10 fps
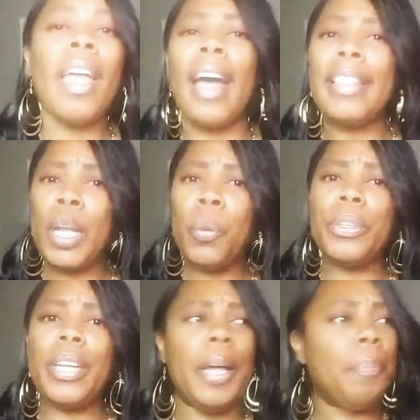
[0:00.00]
I think we're
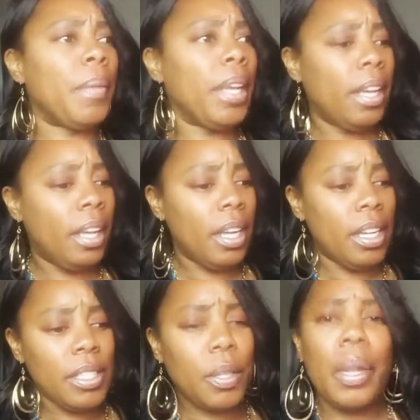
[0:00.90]
done.
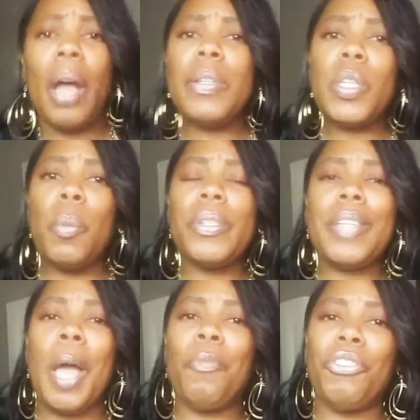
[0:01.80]
So now it's almost
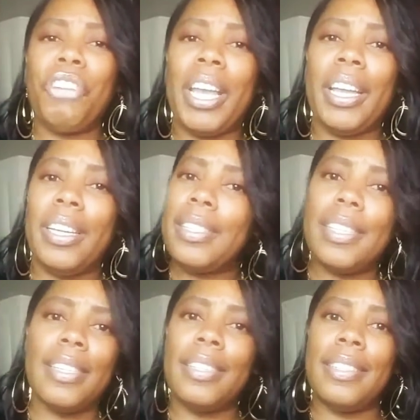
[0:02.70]
time for check-in. And it's
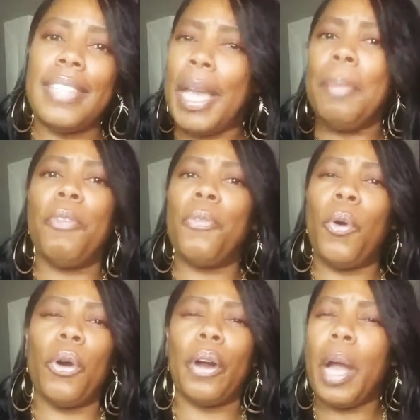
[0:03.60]
a day
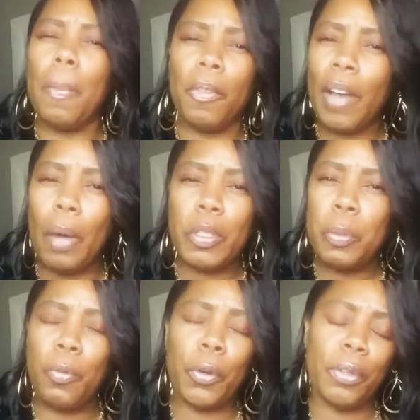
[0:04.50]
before, a couple of hours
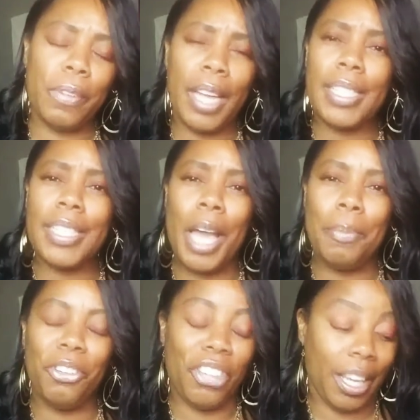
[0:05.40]
before the flight, it's time
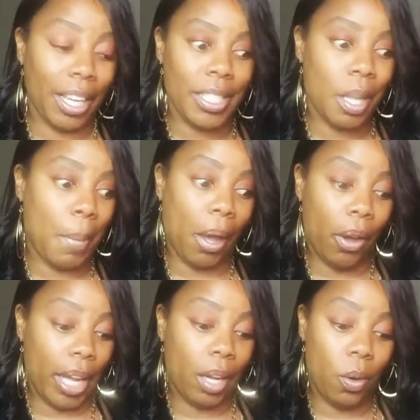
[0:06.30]
to check in. So I'm like,
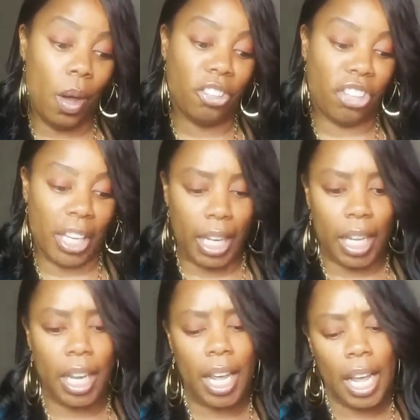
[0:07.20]
okay, cool, I'll check
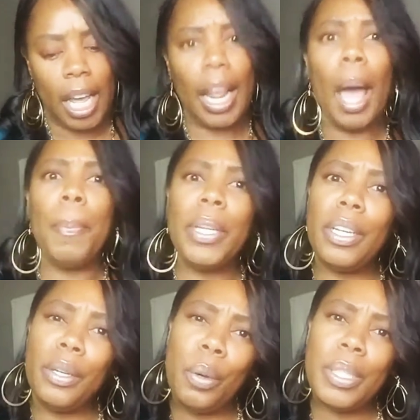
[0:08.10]
in. And I happened to
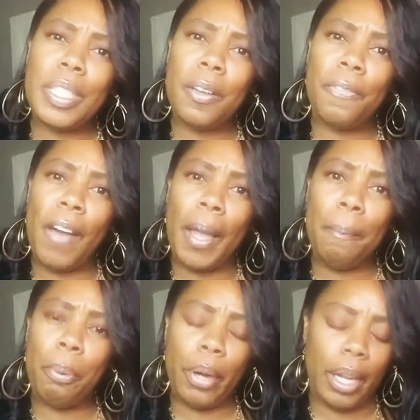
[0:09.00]
notice a
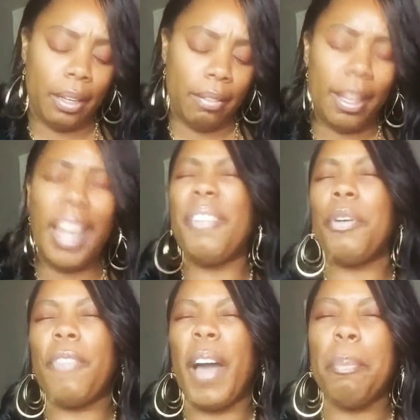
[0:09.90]
fine print, not
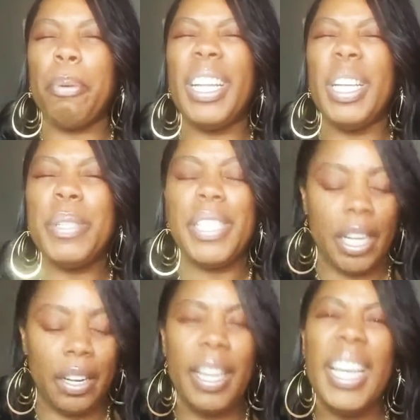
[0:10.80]
even fine print, it was
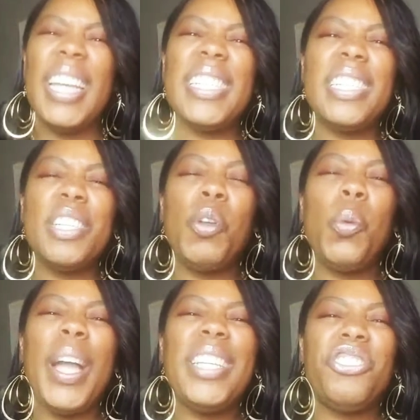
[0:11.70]
there. It says, if you
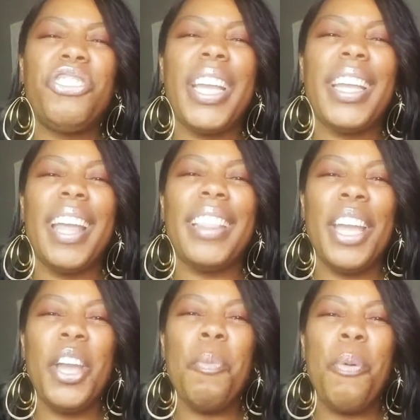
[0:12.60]
wait to check in at
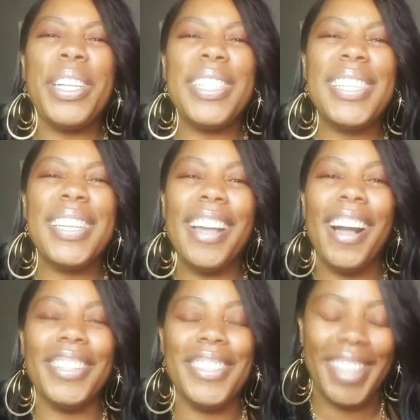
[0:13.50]
the airport, it's
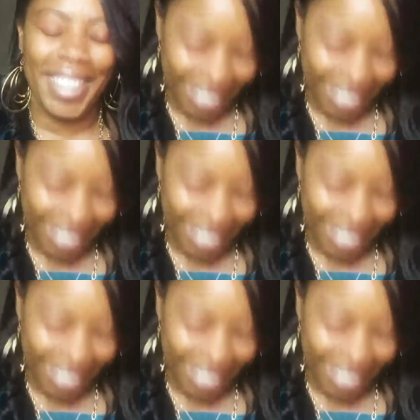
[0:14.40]
$10.